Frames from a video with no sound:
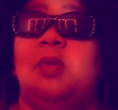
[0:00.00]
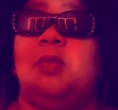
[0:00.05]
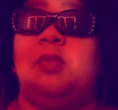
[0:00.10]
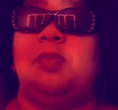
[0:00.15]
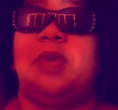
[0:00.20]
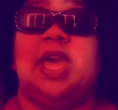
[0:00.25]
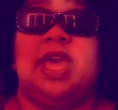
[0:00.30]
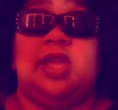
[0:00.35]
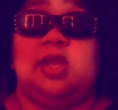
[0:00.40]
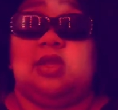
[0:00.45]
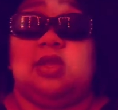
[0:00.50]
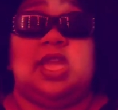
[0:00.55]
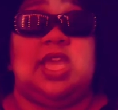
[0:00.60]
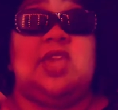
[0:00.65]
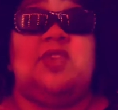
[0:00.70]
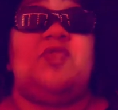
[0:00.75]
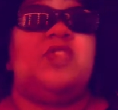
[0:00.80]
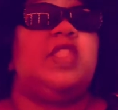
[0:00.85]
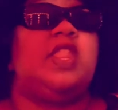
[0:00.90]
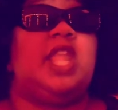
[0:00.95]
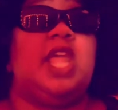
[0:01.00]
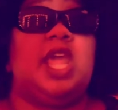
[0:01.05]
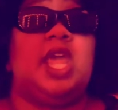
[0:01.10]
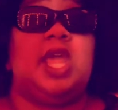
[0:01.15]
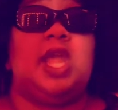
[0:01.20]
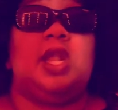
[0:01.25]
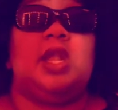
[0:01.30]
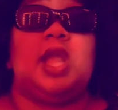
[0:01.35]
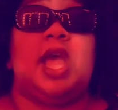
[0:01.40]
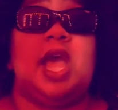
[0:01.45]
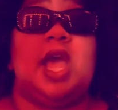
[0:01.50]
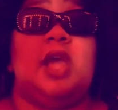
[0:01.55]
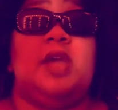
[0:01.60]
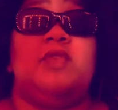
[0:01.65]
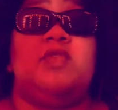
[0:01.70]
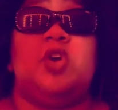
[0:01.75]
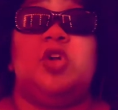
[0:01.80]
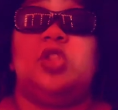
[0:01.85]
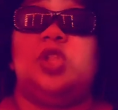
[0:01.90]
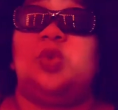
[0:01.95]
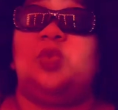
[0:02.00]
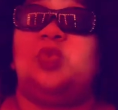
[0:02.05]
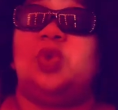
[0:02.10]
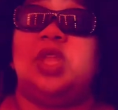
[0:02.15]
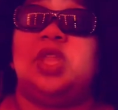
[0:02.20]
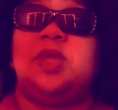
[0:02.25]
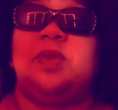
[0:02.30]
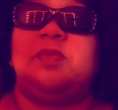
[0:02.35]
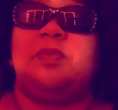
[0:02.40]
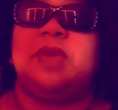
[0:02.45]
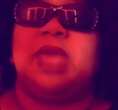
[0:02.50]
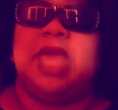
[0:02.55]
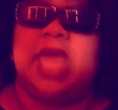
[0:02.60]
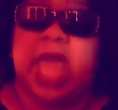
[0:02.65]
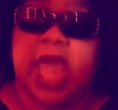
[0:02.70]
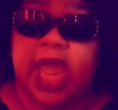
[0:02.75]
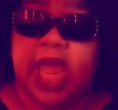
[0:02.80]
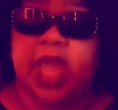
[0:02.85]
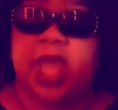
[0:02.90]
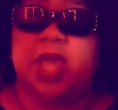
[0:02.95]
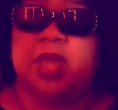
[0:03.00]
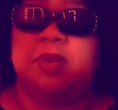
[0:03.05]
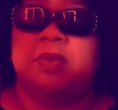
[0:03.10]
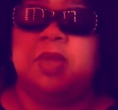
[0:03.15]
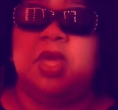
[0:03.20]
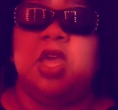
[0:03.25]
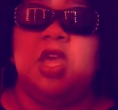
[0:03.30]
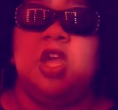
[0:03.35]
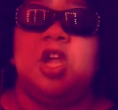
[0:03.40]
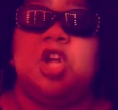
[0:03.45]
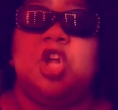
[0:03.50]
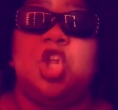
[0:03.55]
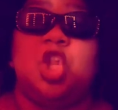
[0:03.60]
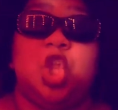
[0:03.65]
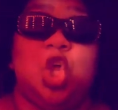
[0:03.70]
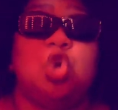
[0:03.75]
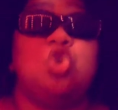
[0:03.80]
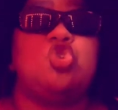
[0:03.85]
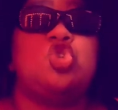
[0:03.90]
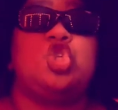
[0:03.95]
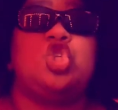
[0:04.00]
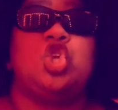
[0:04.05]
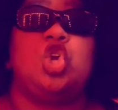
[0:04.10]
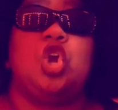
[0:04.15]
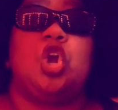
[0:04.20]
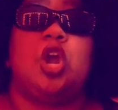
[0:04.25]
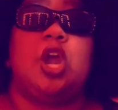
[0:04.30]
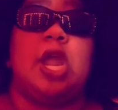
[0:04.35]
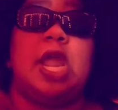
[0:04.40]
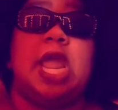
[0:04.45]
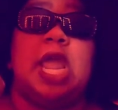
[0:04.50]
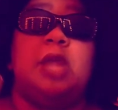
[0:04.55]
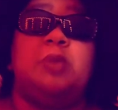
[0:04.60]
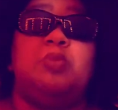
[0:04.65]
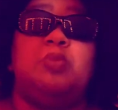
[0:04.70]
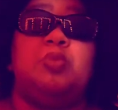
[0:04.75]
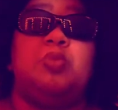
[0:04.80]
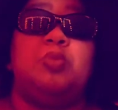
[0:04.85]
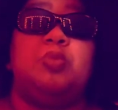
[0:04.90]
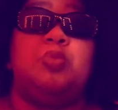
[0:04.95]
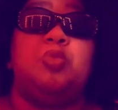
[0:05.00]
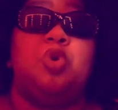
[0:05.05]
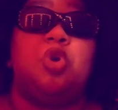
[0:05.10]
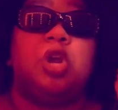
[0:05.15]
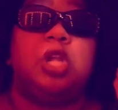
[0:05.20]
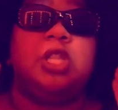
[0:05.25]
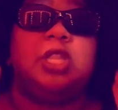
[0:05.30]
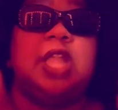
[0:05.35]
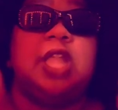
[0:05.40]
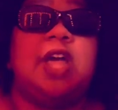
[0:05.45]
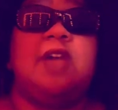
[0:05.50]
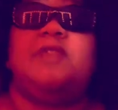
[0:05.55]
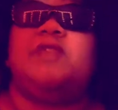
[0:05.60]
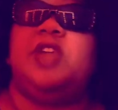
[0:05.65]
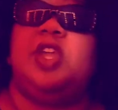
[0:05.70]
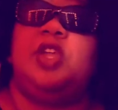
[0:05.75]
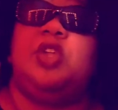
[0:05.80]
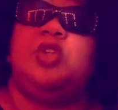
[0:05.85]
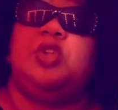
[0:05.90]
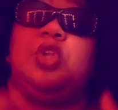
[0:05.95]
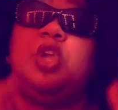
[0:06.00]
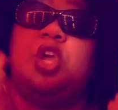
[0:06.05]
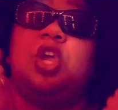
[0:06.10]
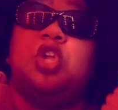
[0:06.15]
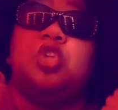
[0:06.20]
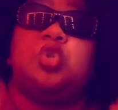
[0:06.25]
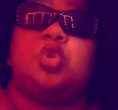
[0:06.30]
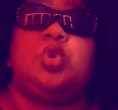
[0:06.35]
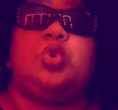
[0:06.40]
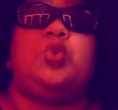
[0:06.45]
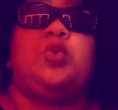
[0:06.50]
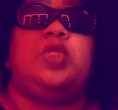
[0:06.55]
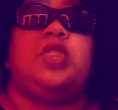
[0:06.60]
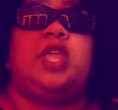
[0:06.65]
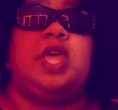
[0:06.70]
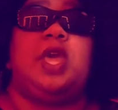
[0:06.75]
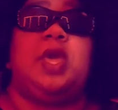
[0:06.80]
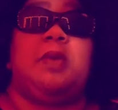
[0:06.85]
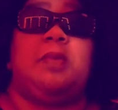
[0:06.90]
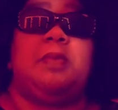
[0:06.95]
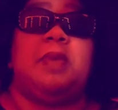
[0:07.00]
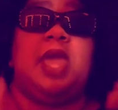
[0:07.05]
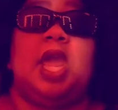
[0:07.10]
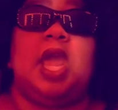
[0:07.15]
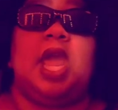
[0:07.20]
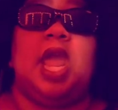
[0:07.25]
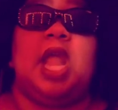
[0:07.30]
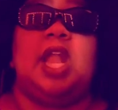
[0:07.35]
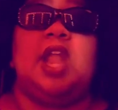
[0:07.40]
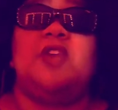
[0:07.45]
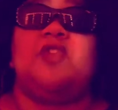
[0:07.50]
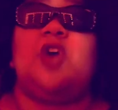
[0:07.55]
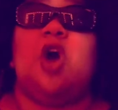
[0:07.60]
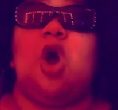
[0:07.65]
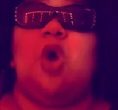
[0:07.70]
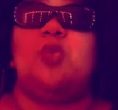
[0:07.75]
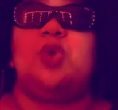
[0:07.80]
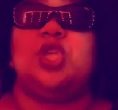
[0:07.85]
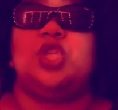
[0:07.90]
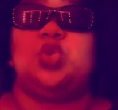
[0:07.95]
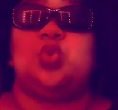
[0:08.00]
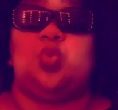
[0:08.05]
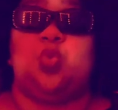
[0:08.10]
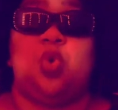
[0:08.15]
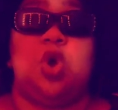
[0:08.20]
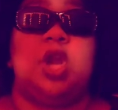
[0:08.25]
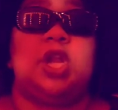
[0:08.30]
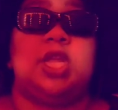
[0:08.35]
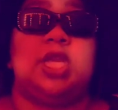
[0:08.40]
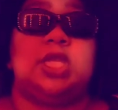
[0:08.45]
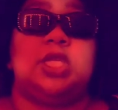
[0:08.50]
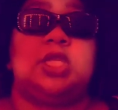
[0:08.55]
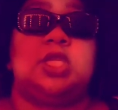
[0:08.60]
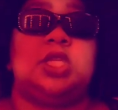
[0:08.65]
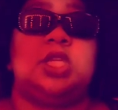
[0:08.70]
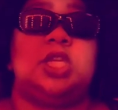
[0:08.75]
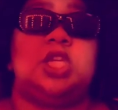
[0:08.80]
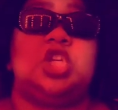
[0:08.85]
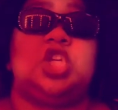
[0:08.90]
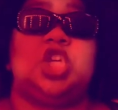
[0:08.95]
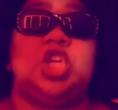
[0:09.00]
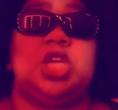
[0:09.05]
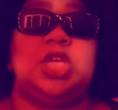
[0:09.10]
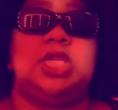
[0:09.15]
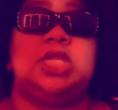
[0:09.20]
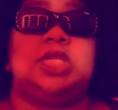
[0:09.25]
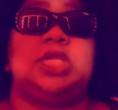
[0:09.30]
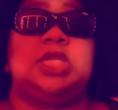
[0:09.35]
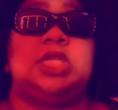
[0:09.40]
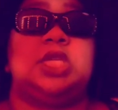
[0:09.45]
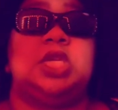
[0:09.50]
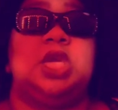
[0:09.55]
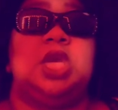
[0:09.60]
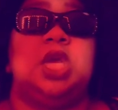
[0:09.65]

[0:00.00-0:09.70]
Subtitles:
but even then, I've only really became closer and more loving to them. And I've always wanted to just